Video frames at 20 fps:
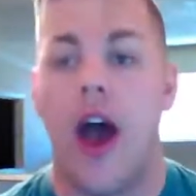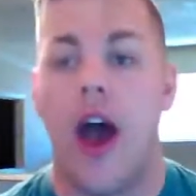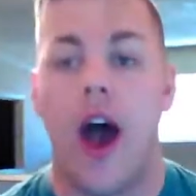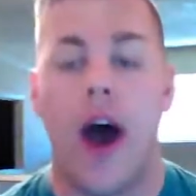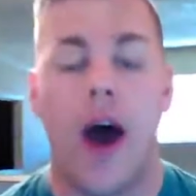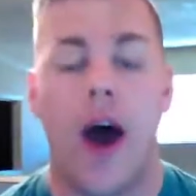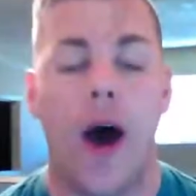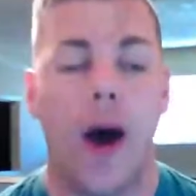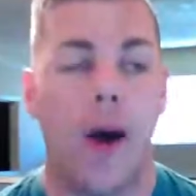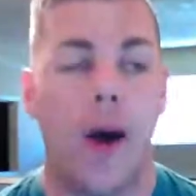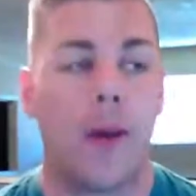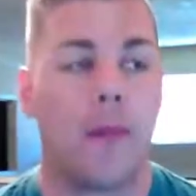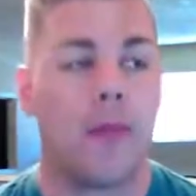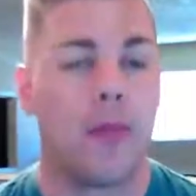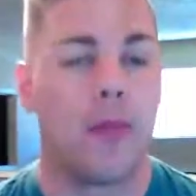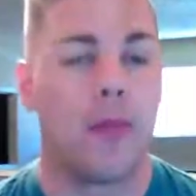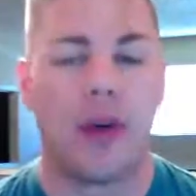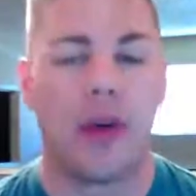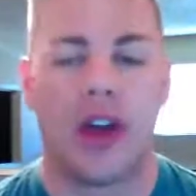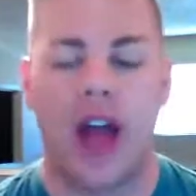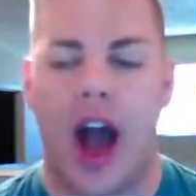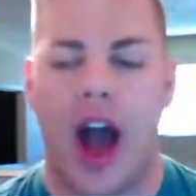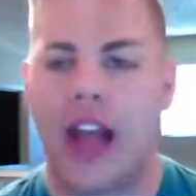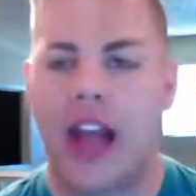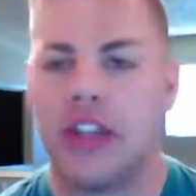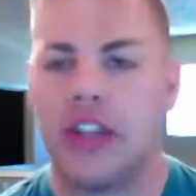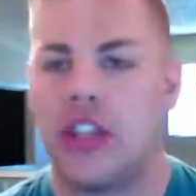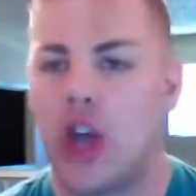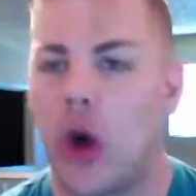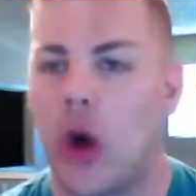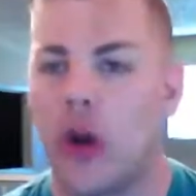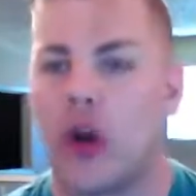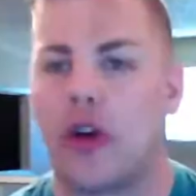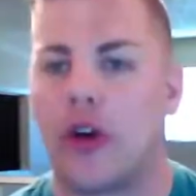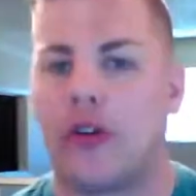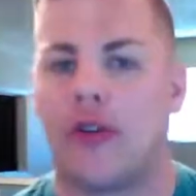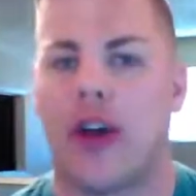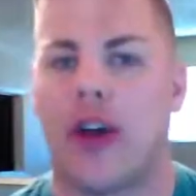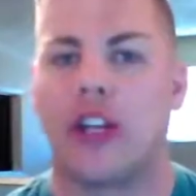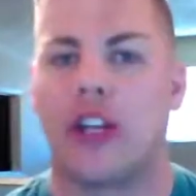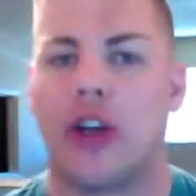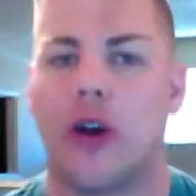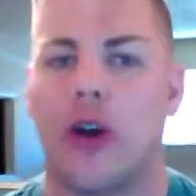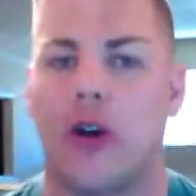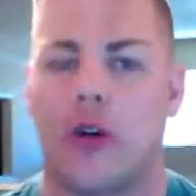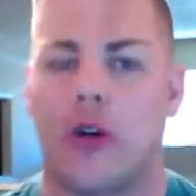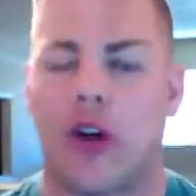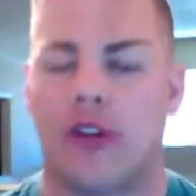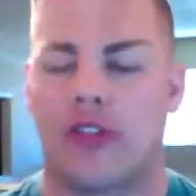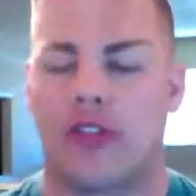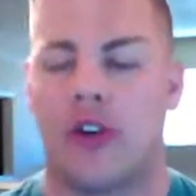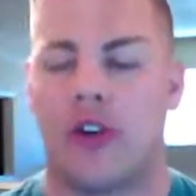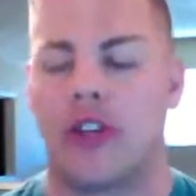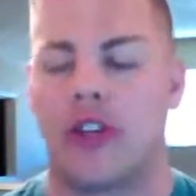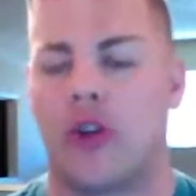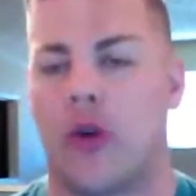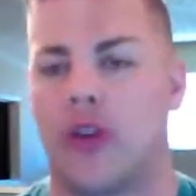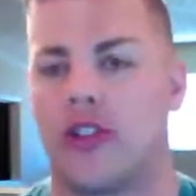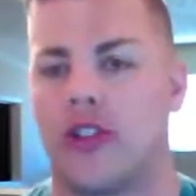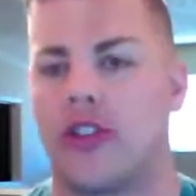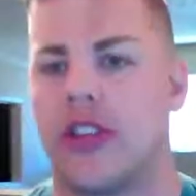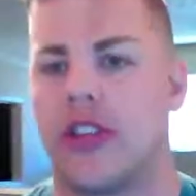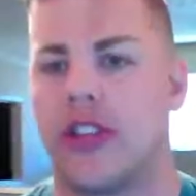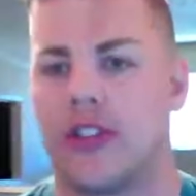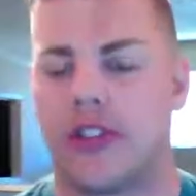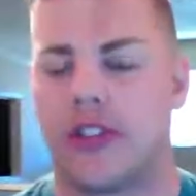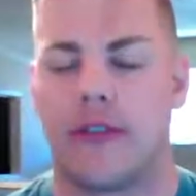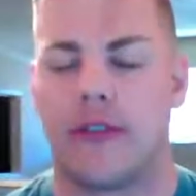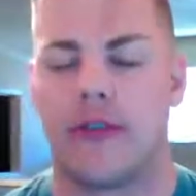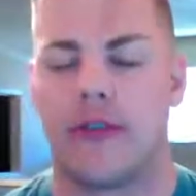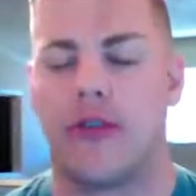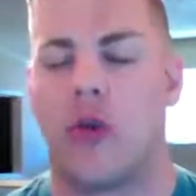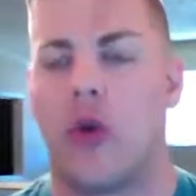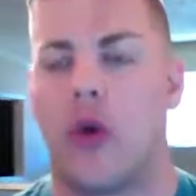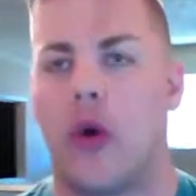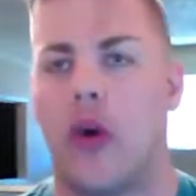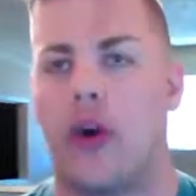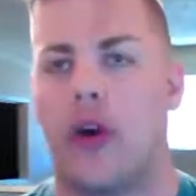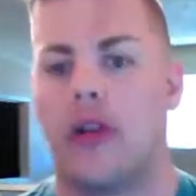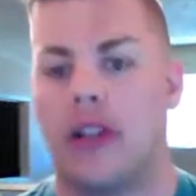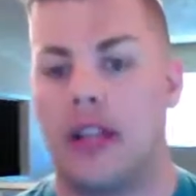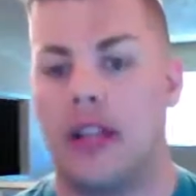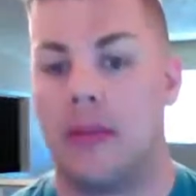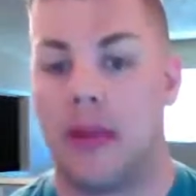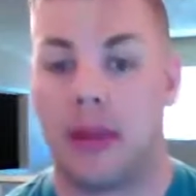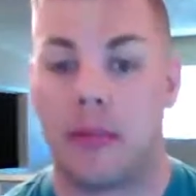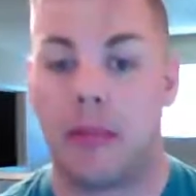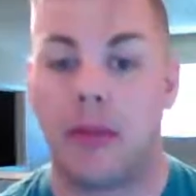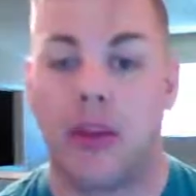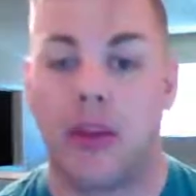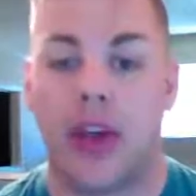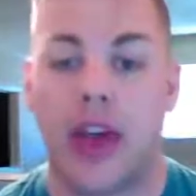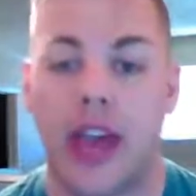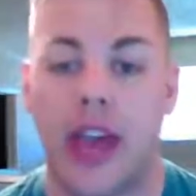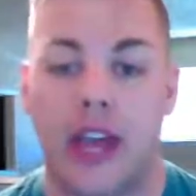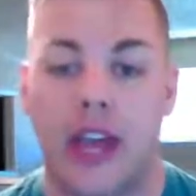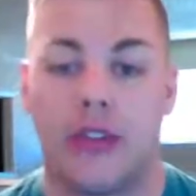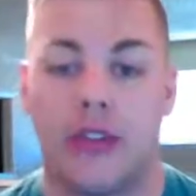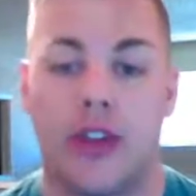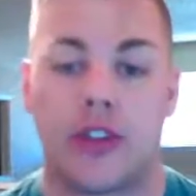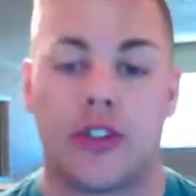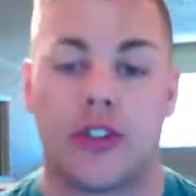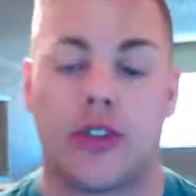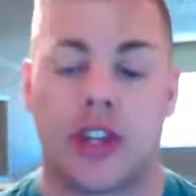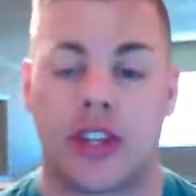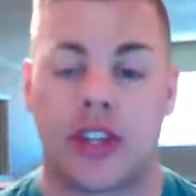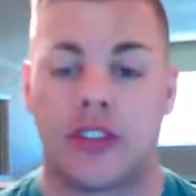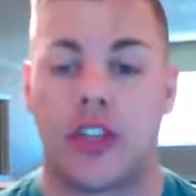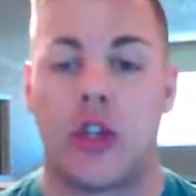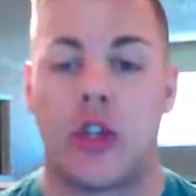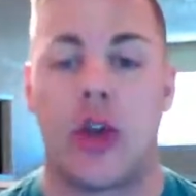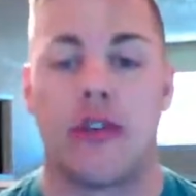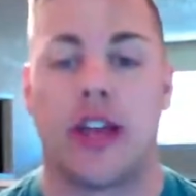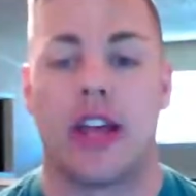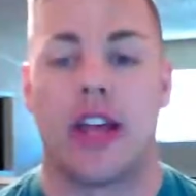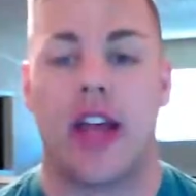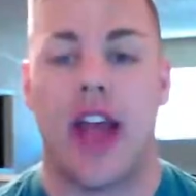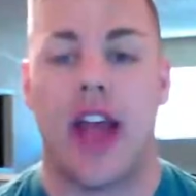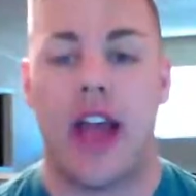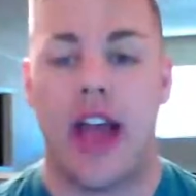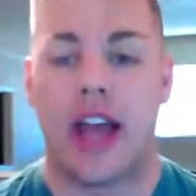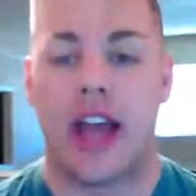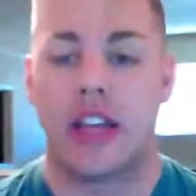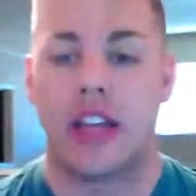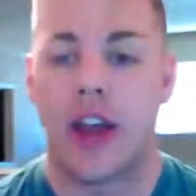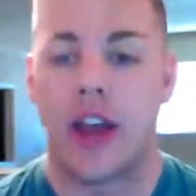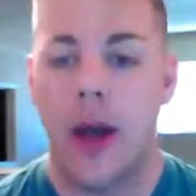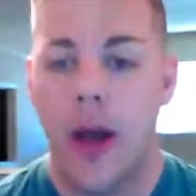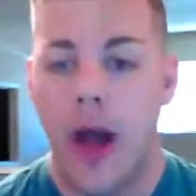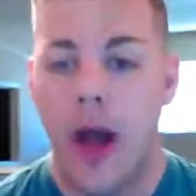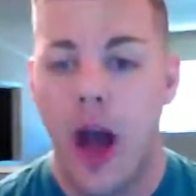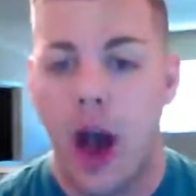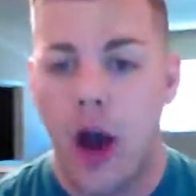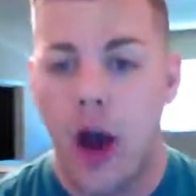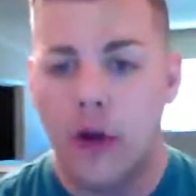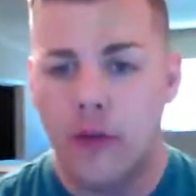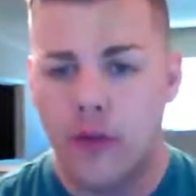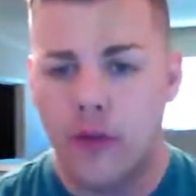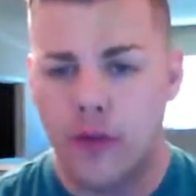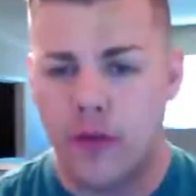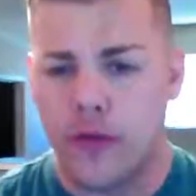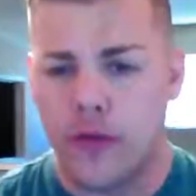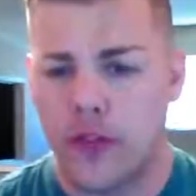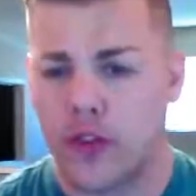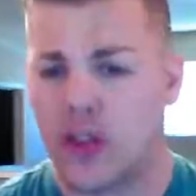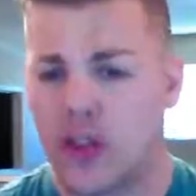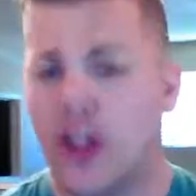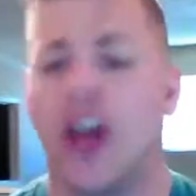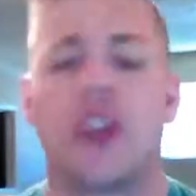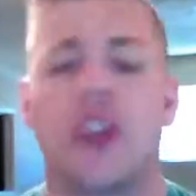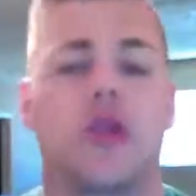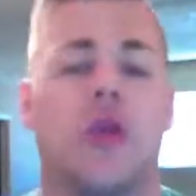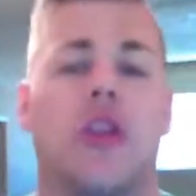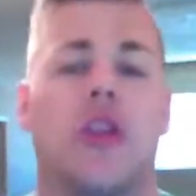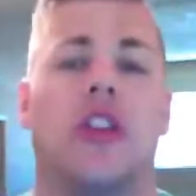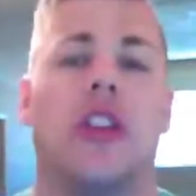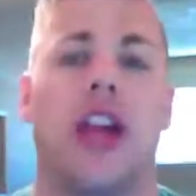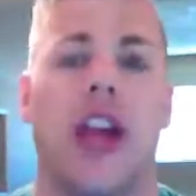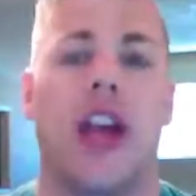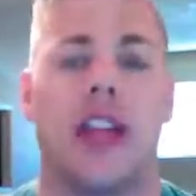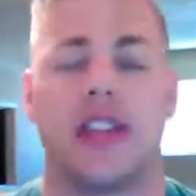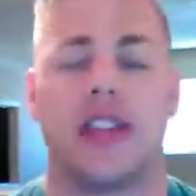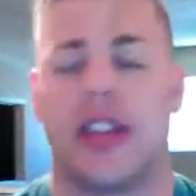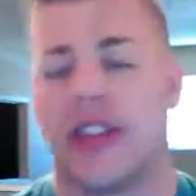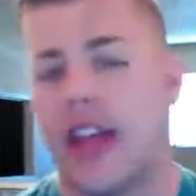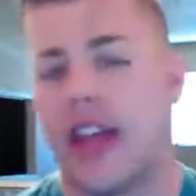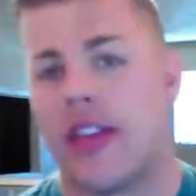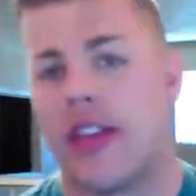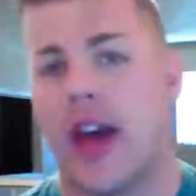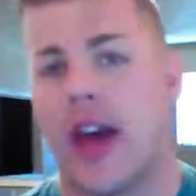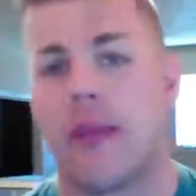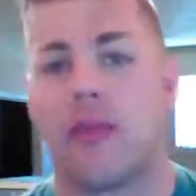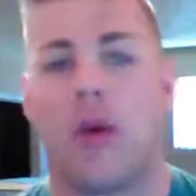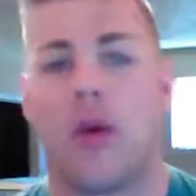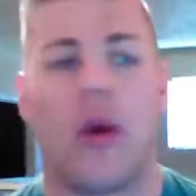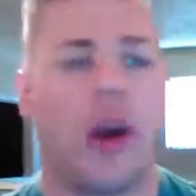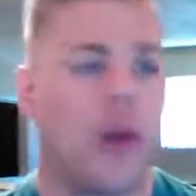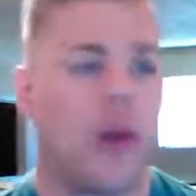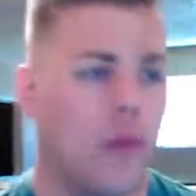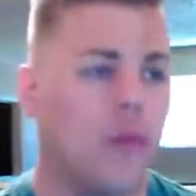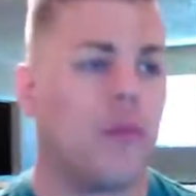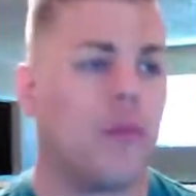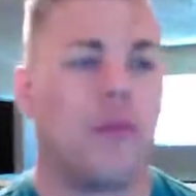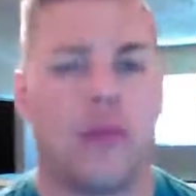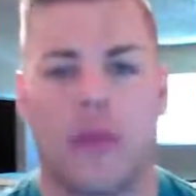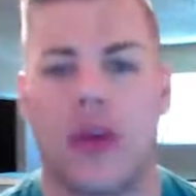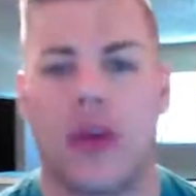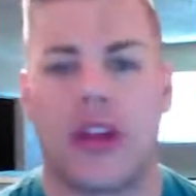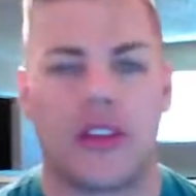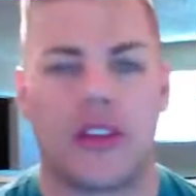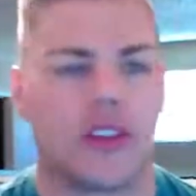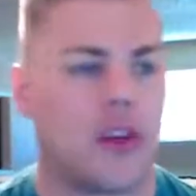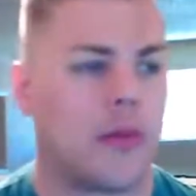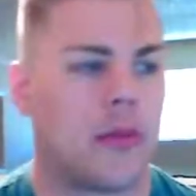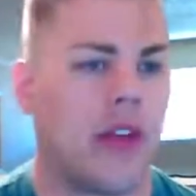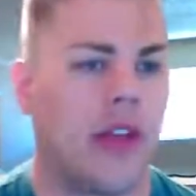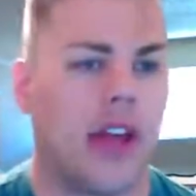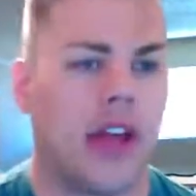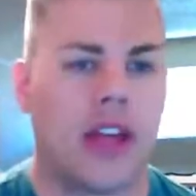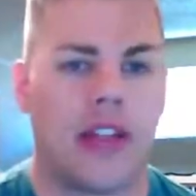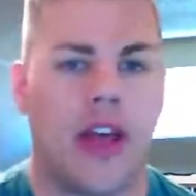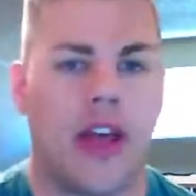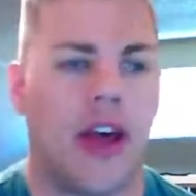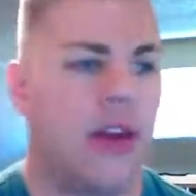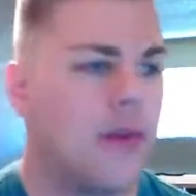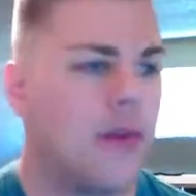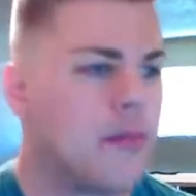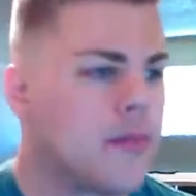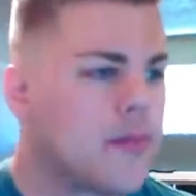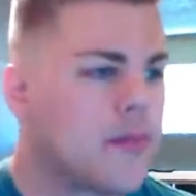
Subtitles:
But I don't know if I'd gravitate towards this for limited play unless, like I said, you have a hand flush with lands. And at that point, you consider playing that.